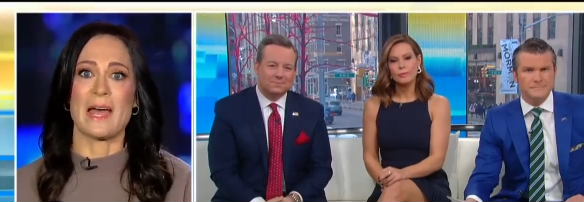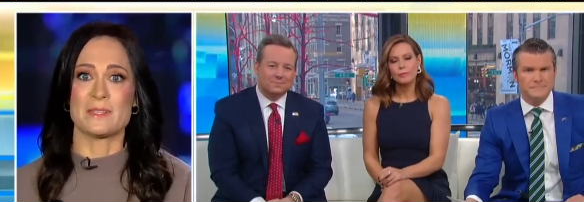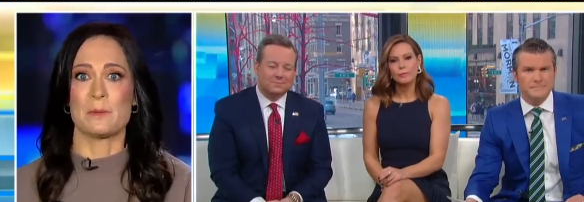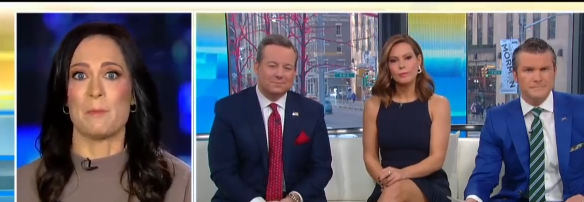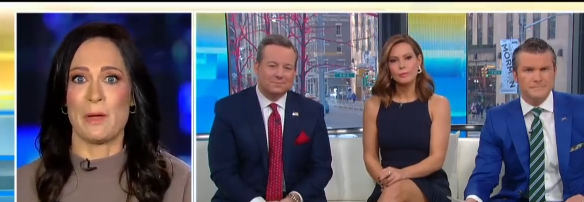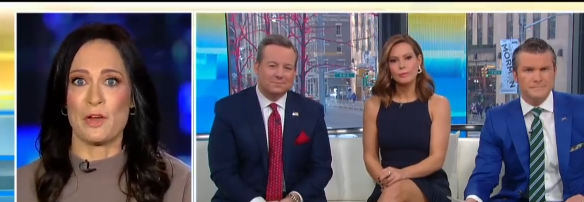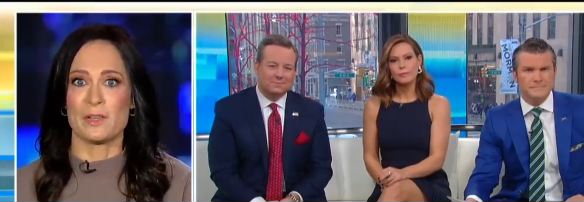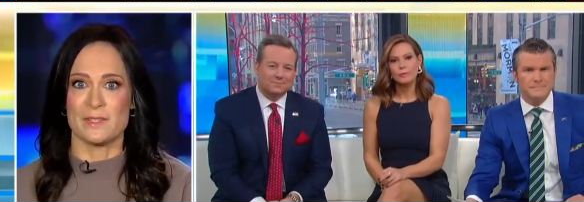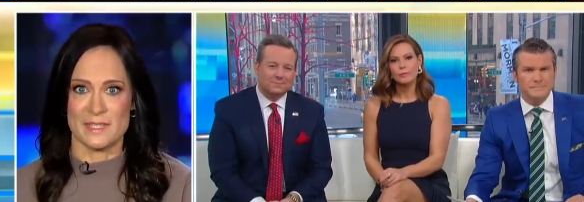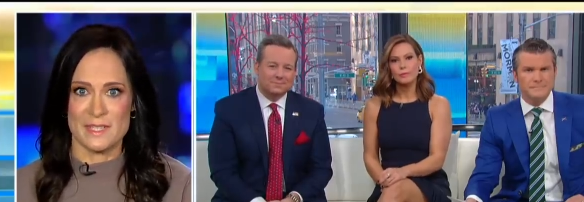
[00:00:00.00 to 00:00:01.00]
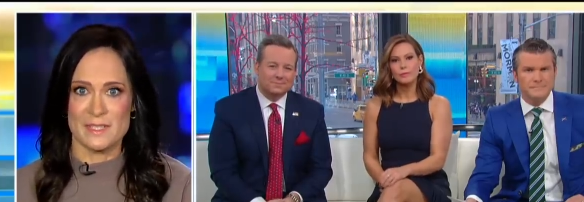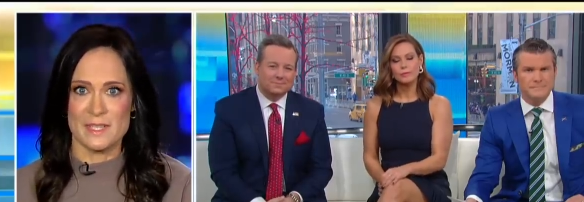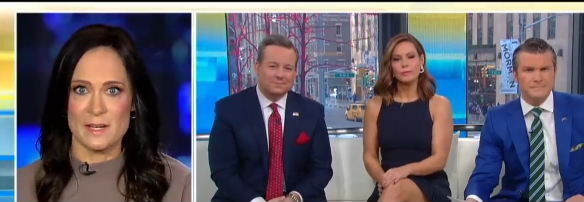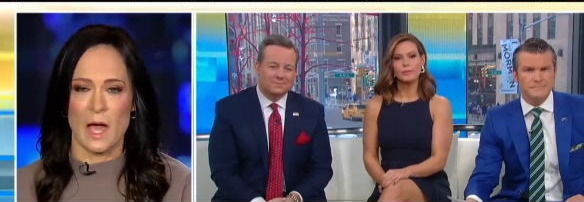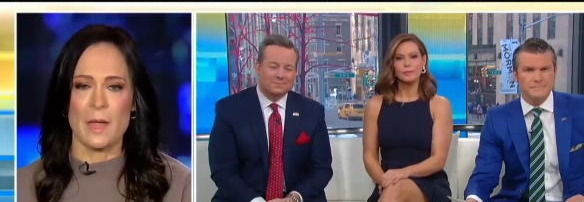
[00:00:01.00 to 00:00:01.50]
Speaker 1: As an American
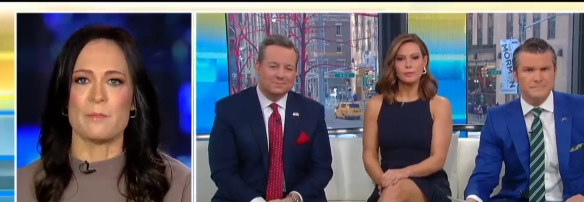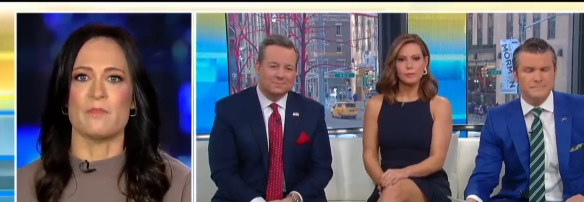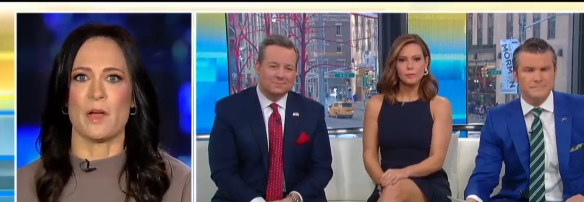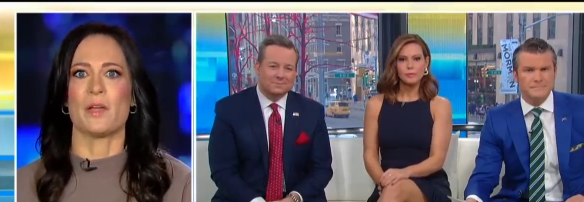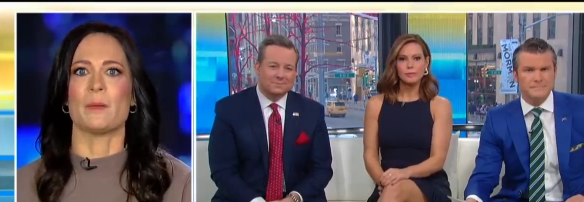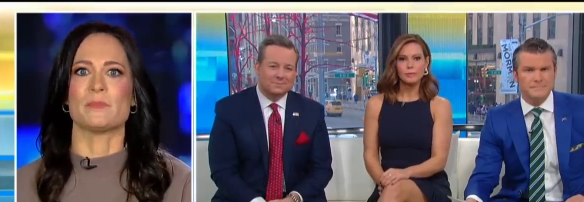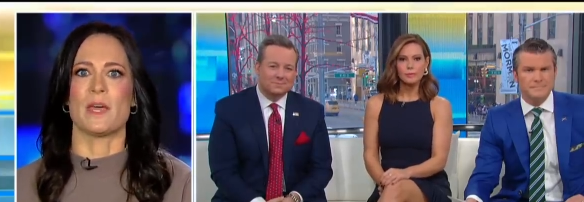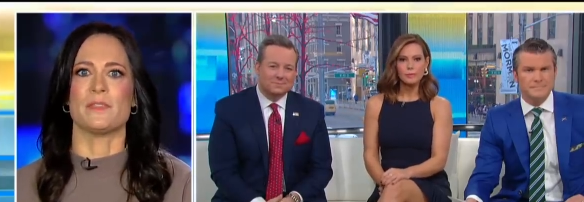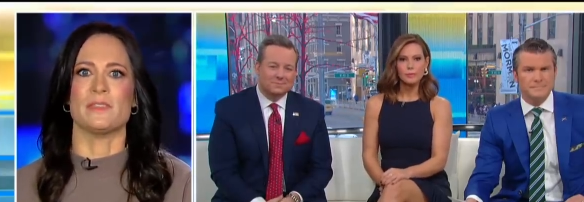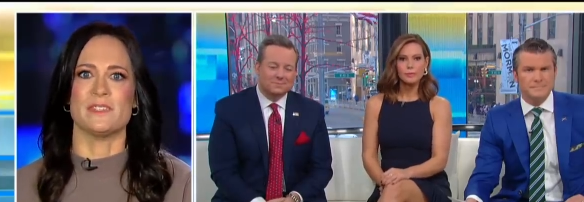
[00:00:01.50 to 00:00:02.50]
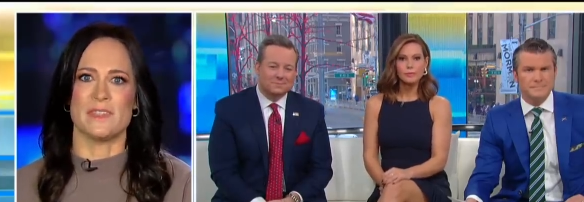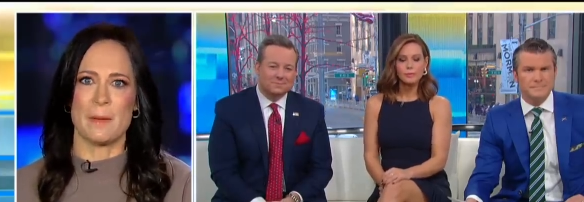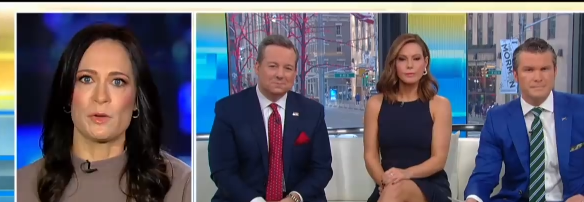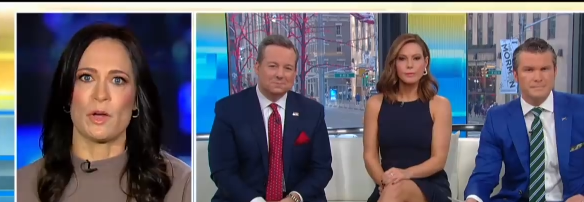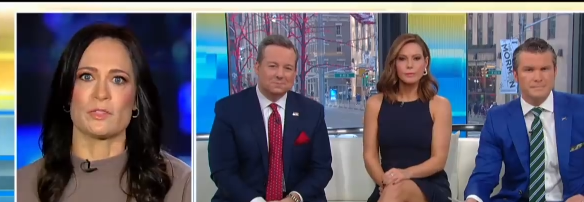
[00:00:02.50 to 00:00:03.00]
citizen, I am very upset that the
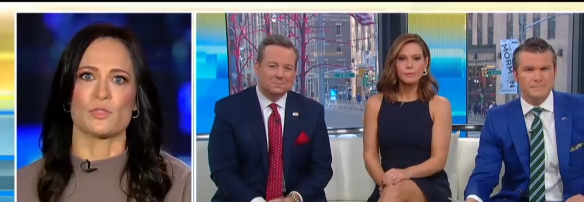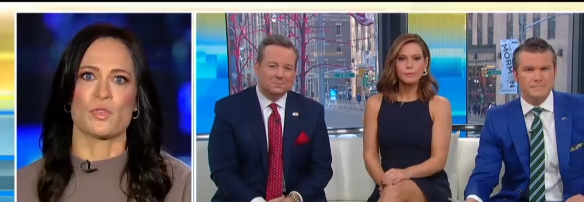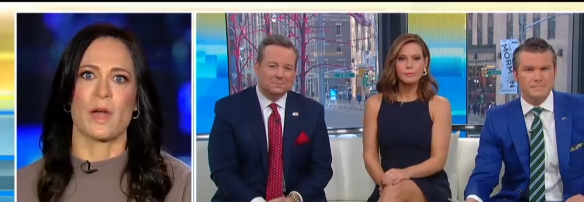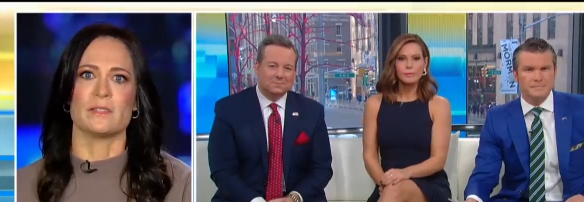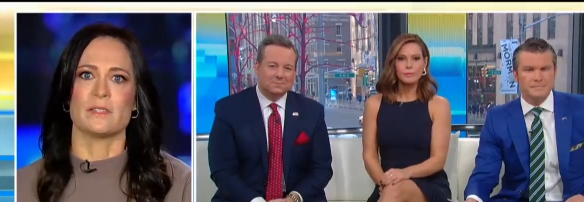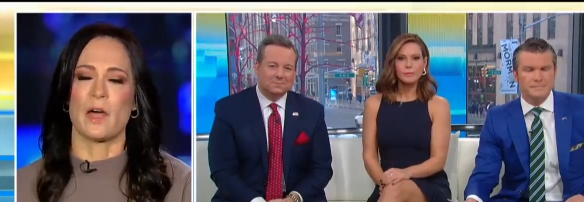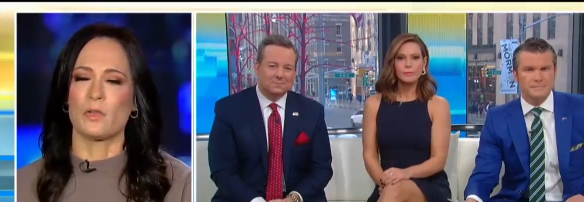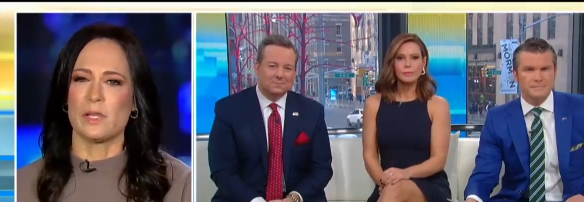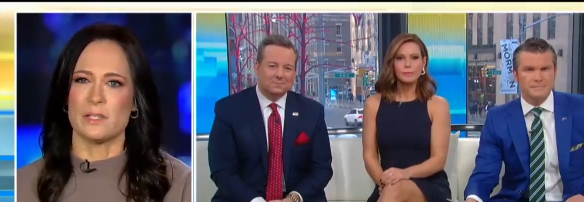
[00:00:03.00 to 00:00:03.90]
Democrats are trying to not only